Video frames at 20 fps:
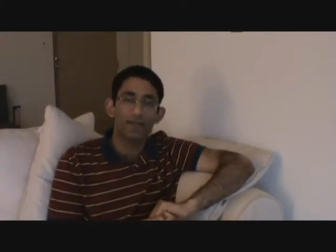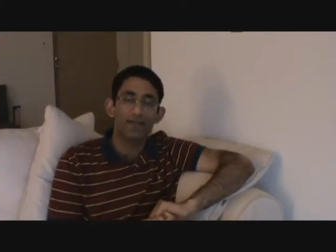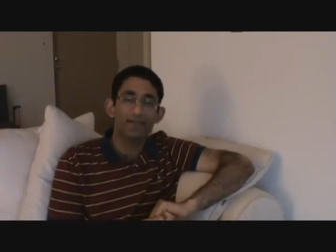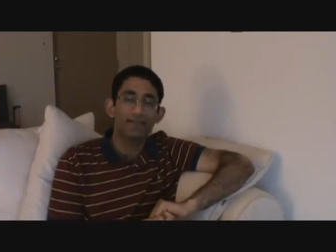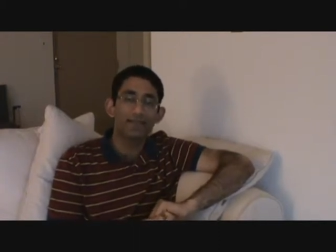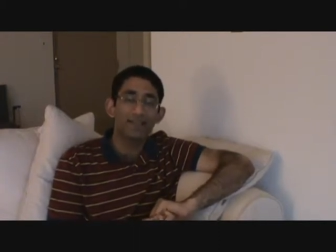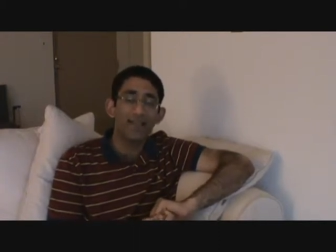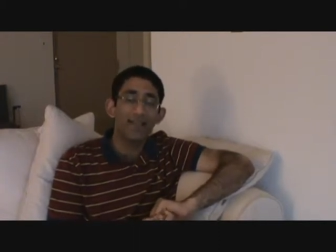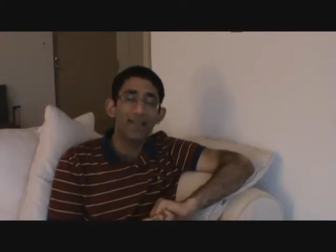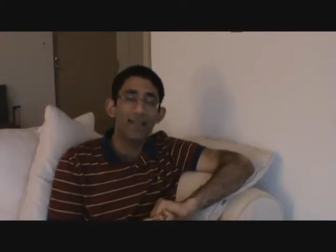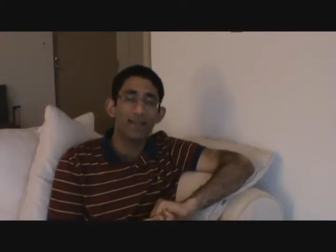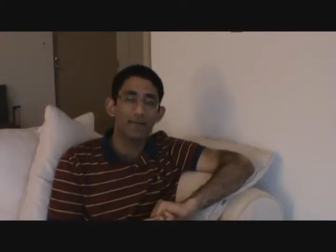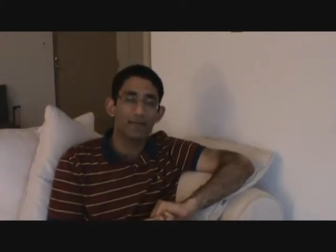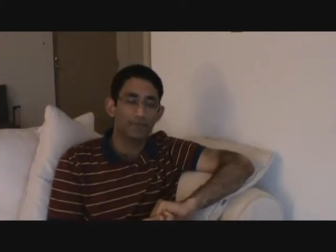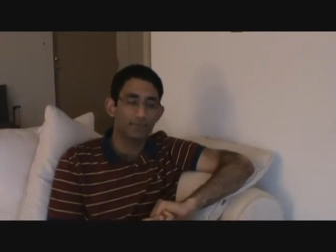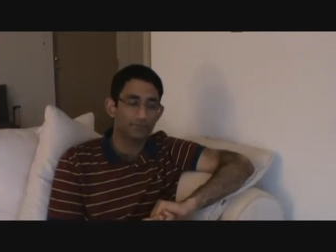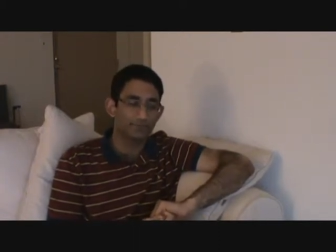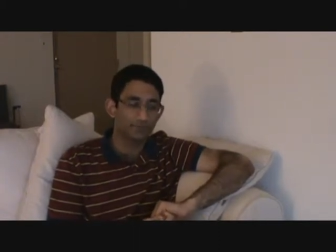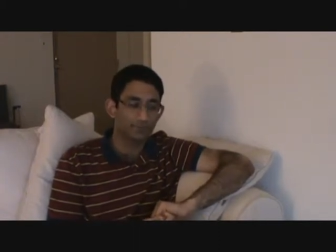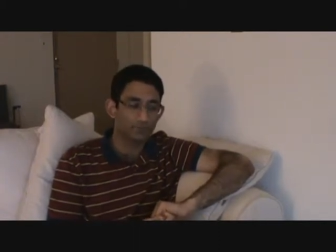Second,
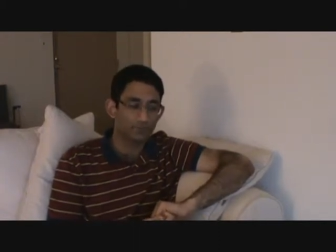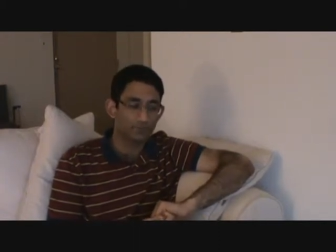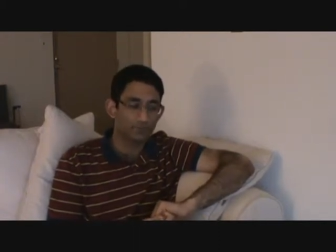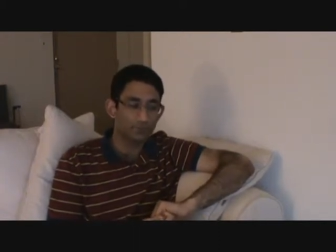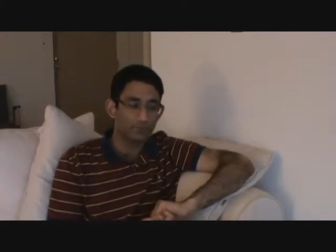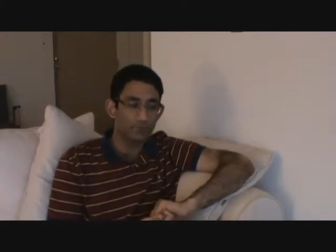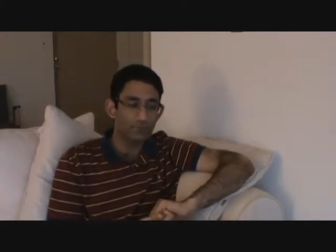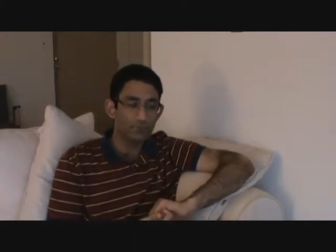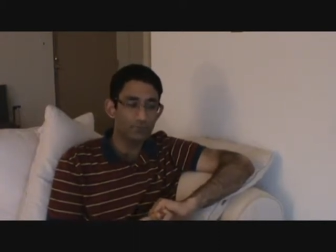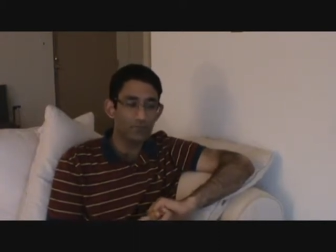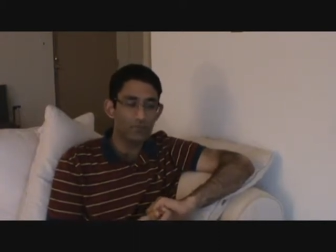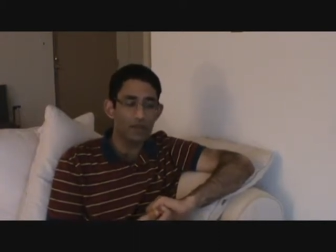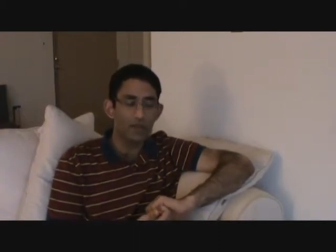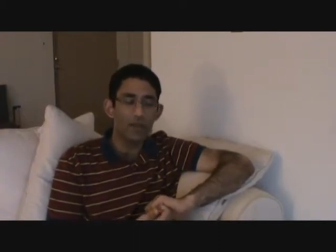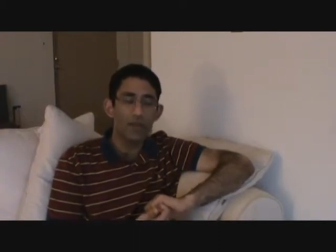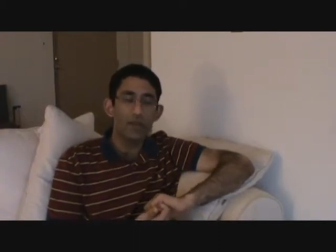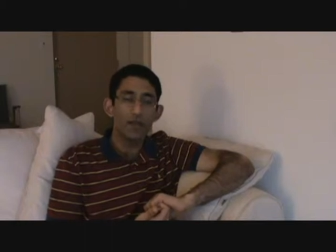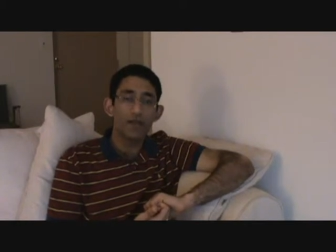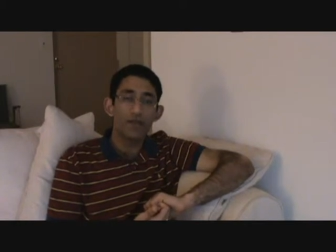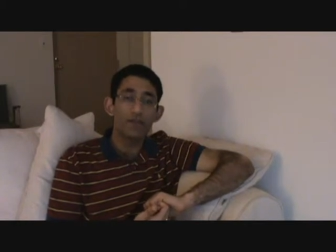
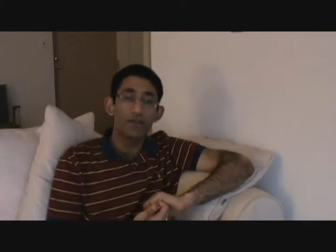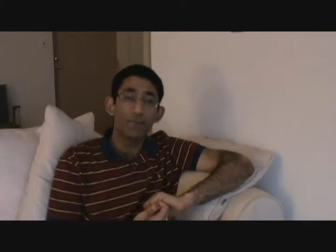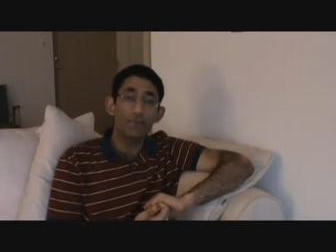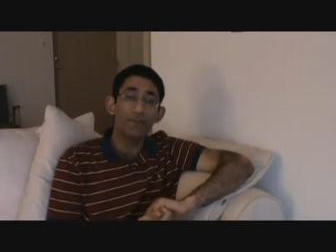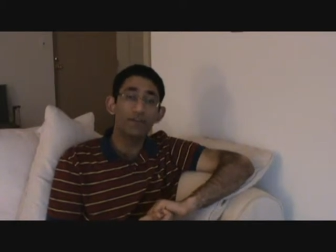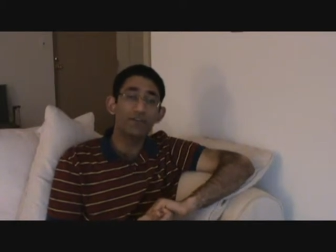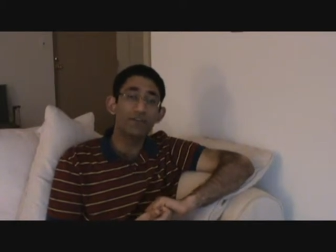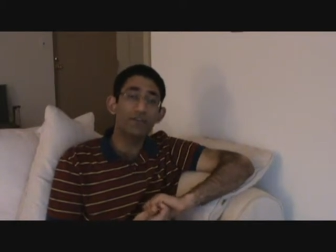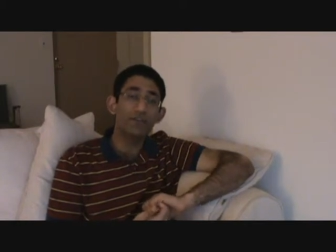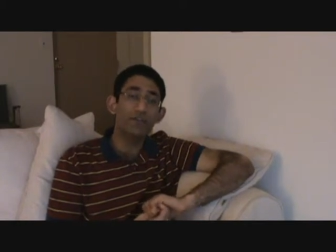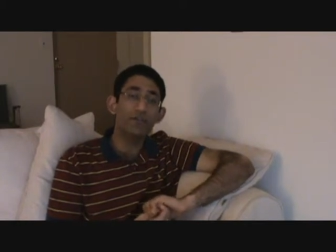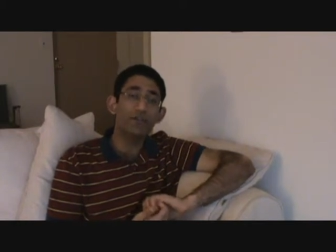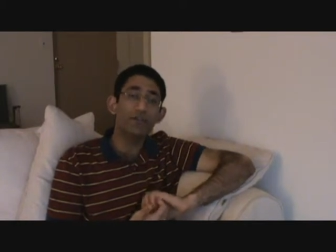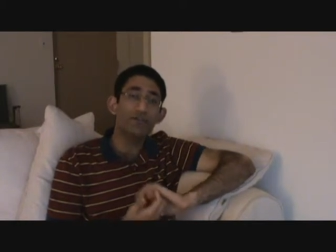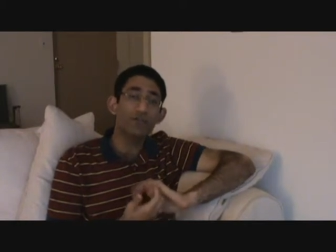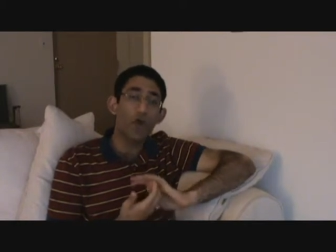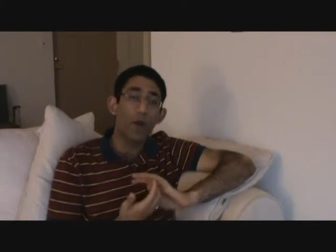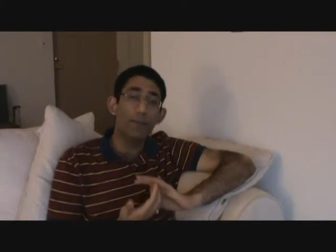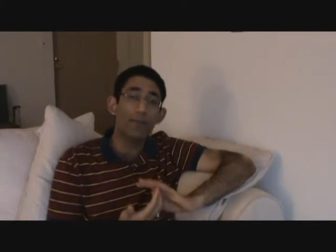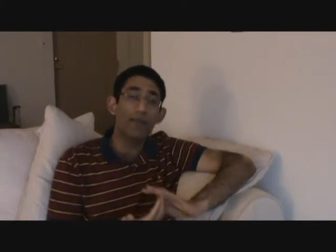your visitor
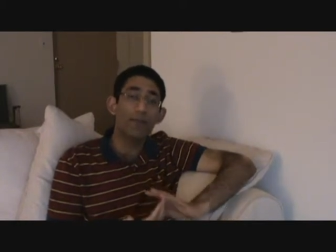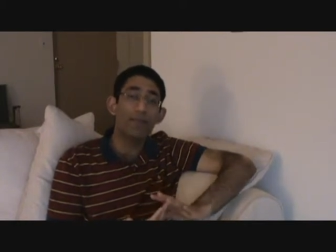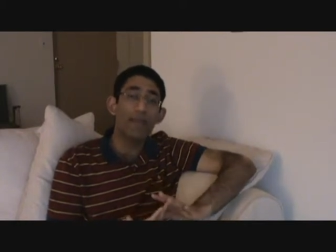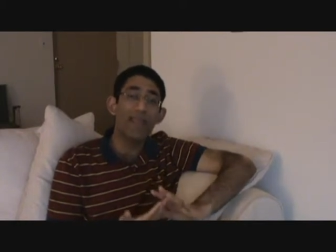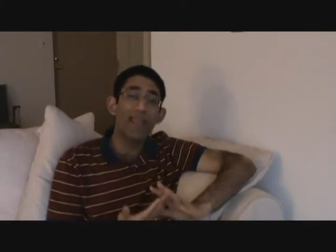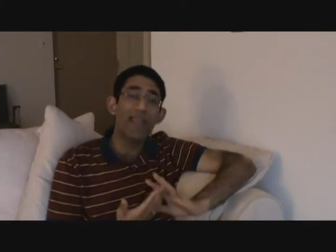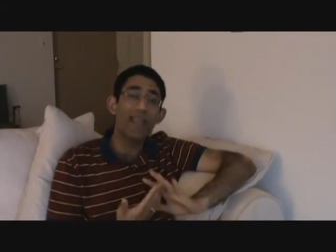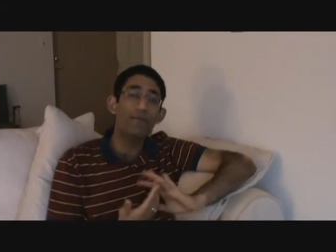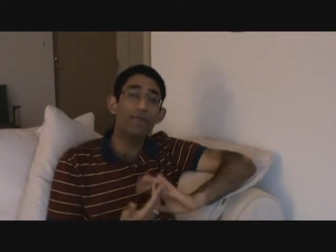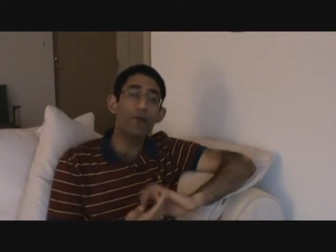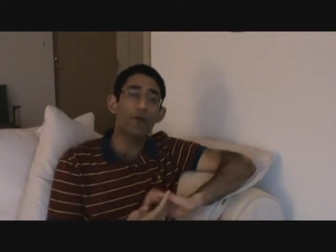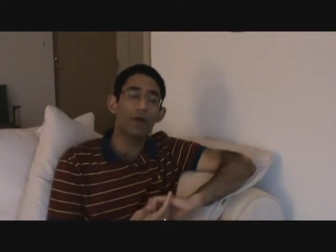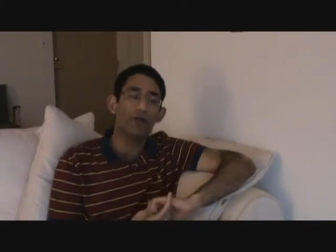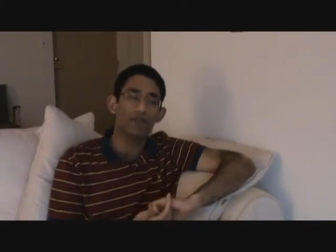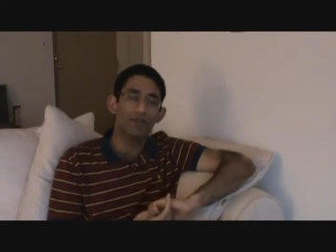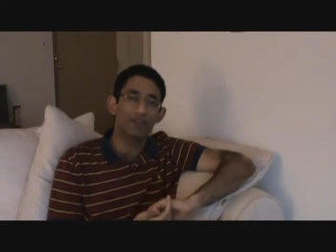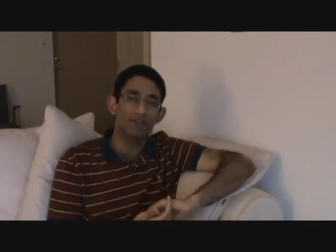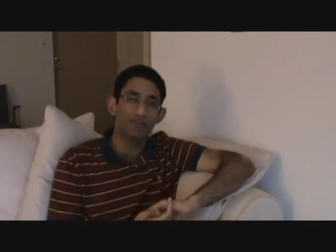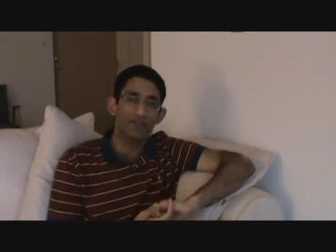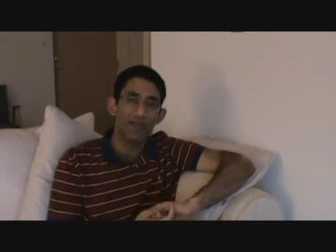shopping behavior
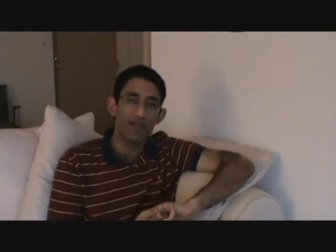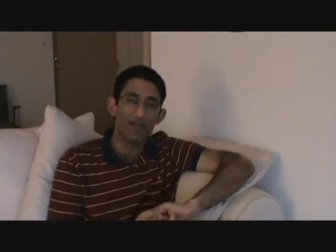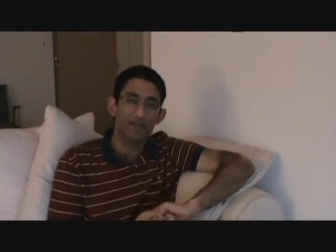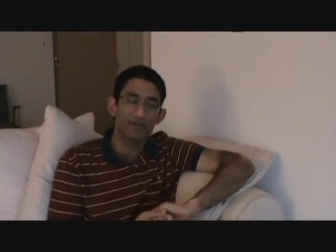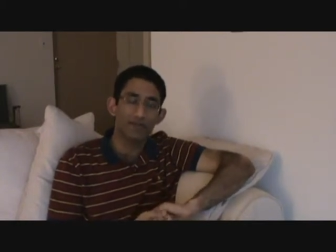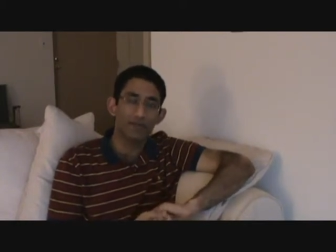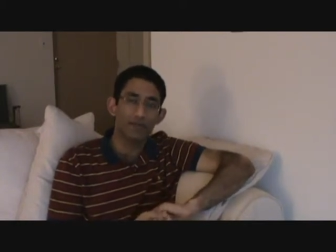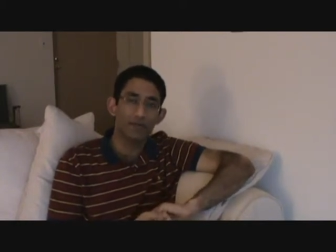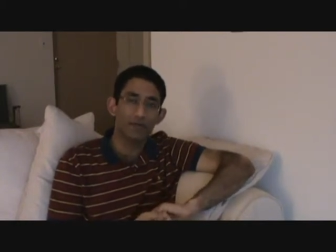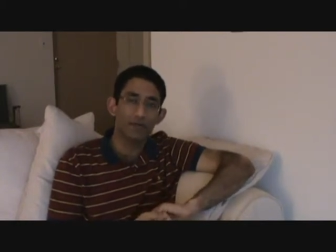on the site.